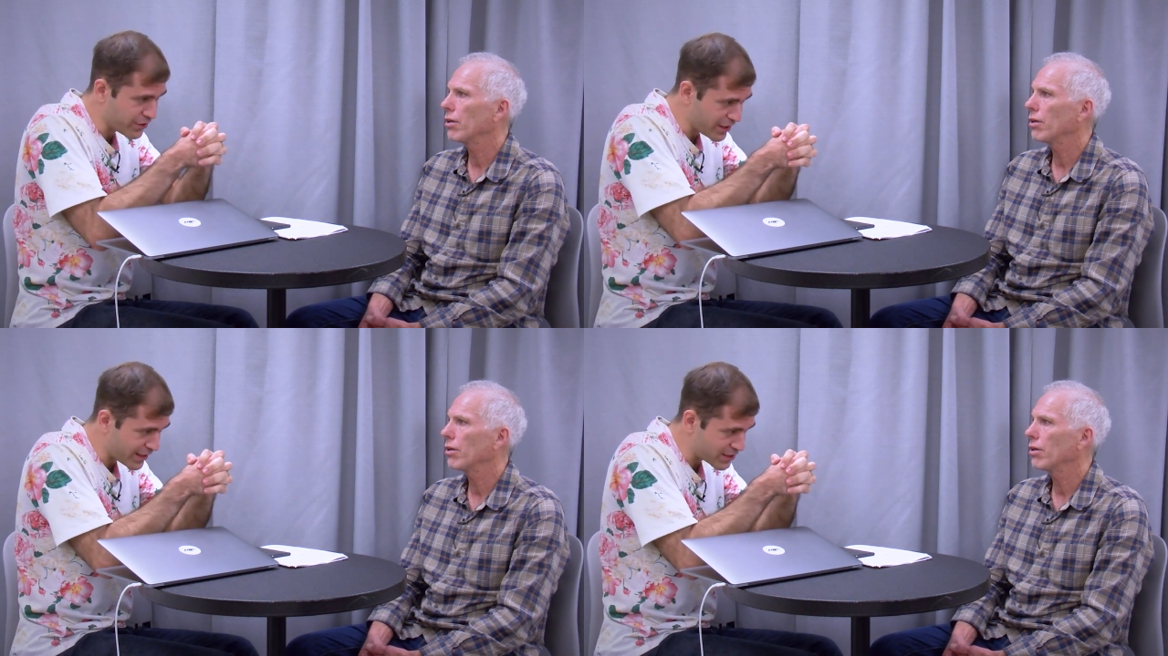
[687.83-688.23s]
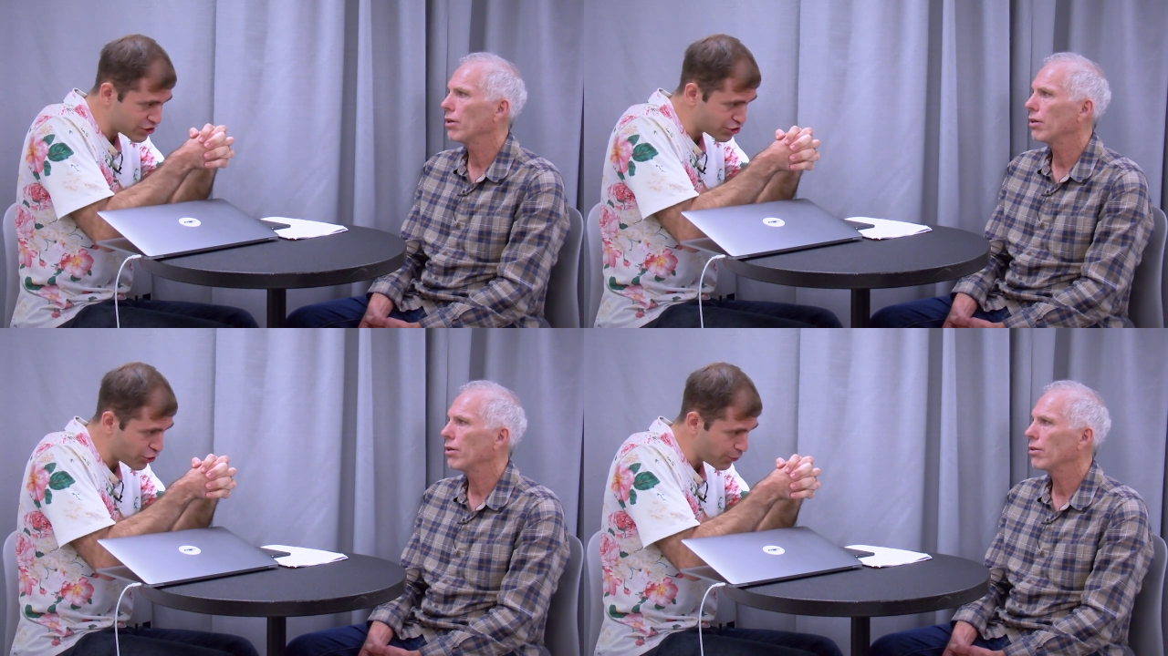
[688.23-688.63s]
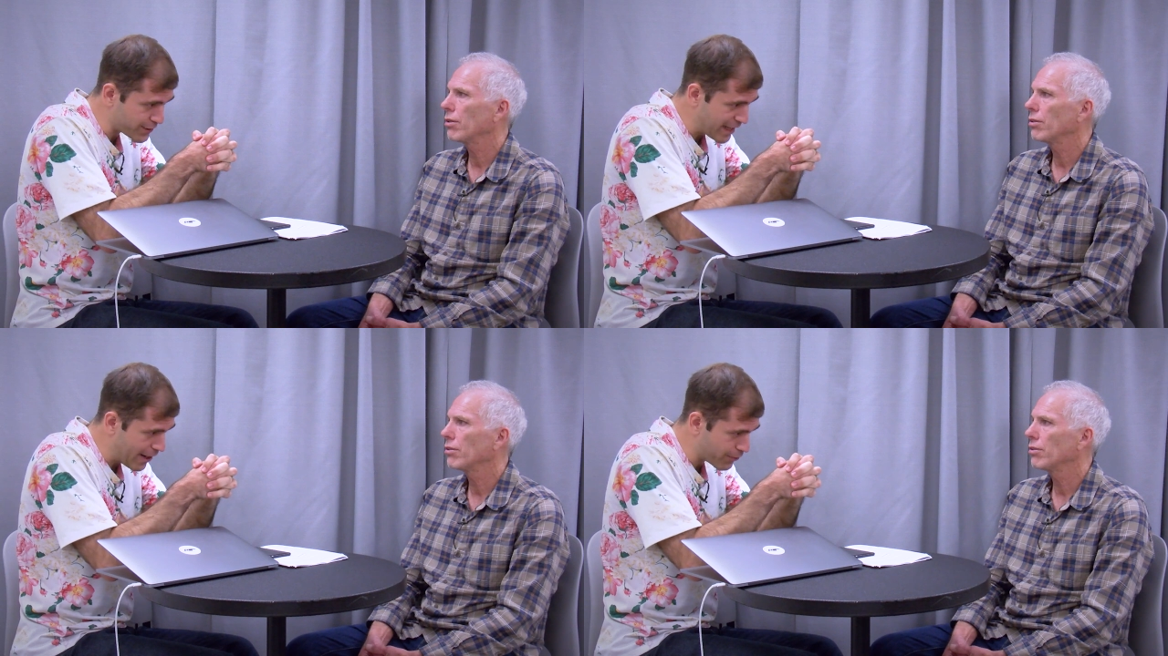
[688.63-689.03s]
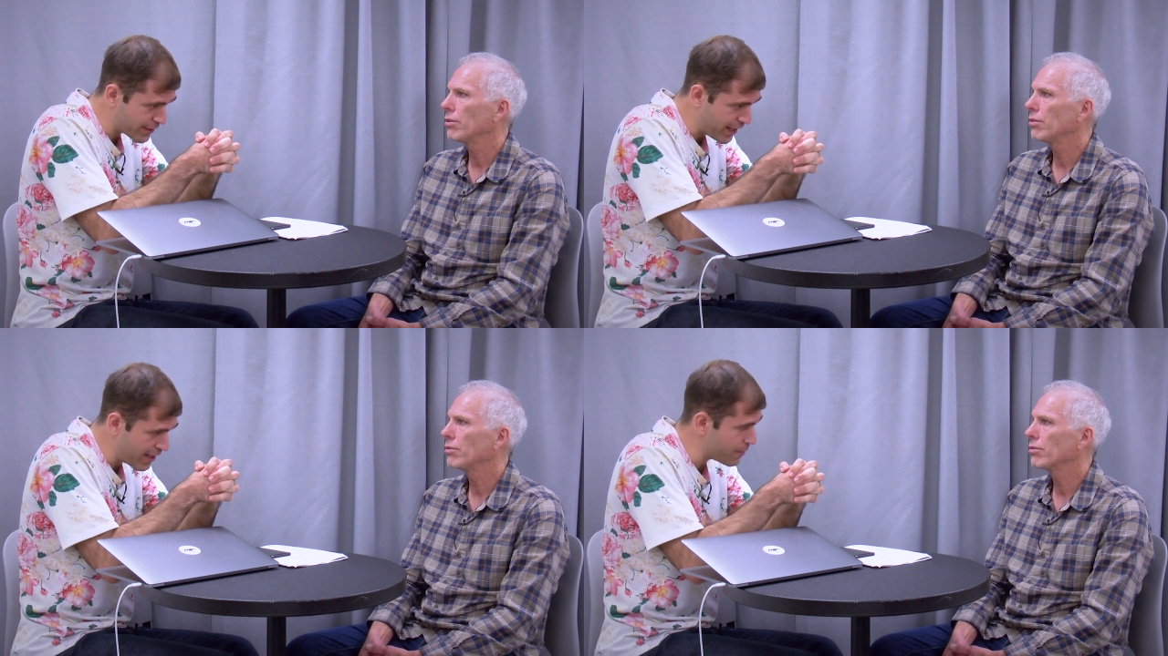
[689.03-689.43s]
Speaker 1: it gets choked out
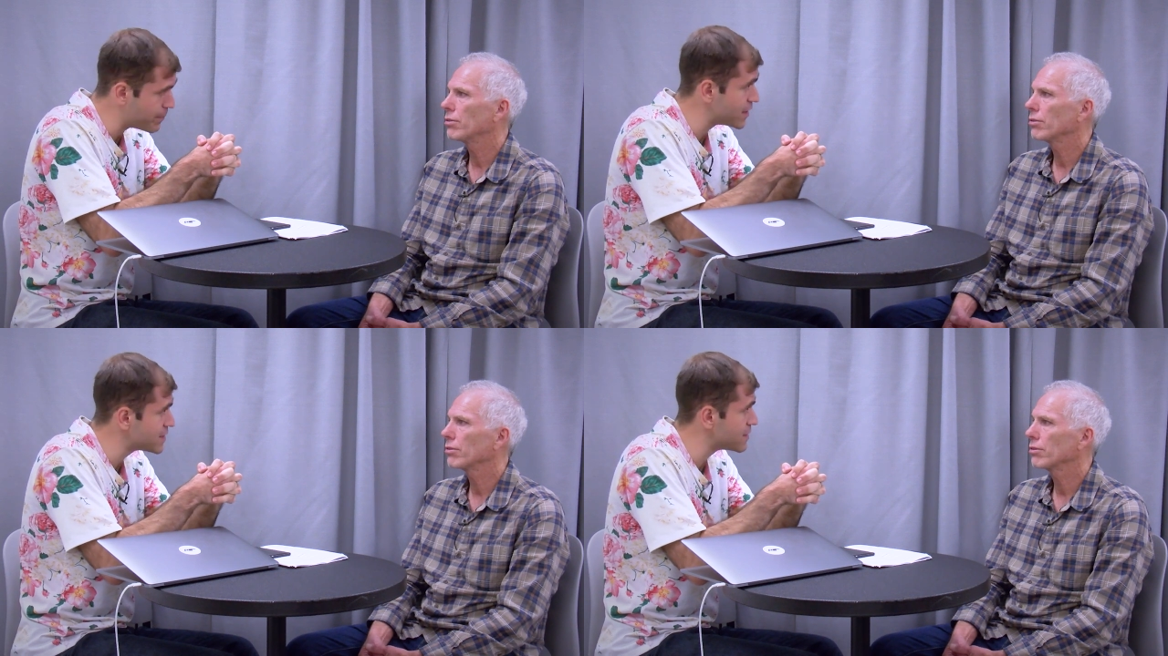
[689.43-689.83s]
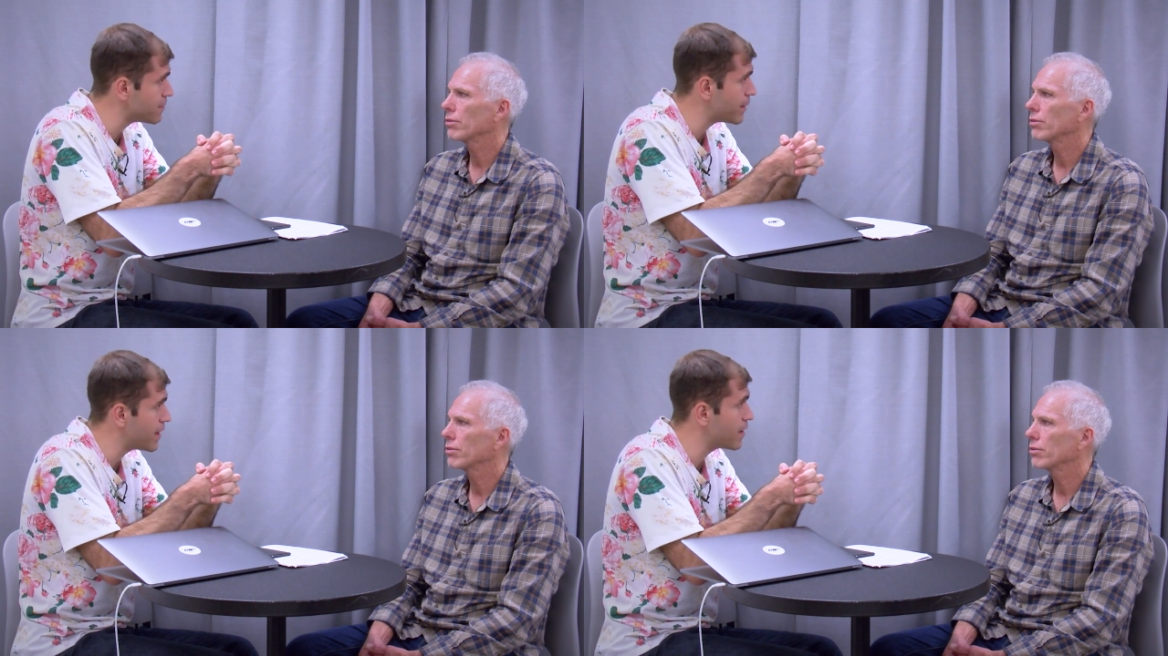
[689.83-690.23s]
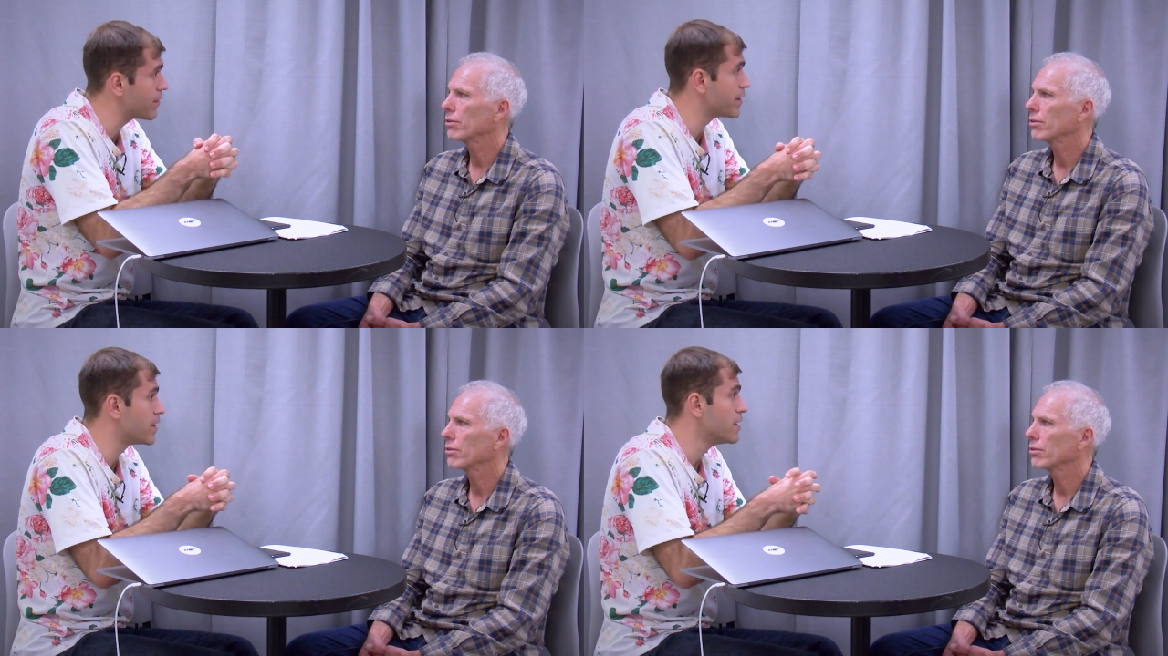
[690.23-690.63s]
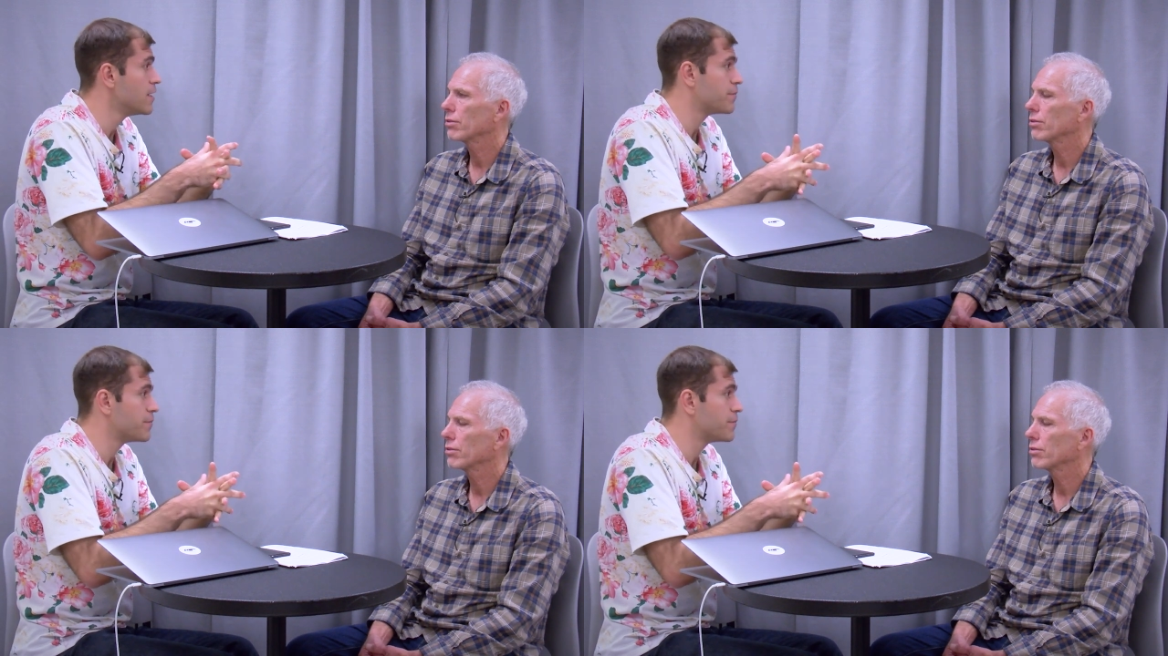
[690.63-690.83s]
cannabis in the Bay Area,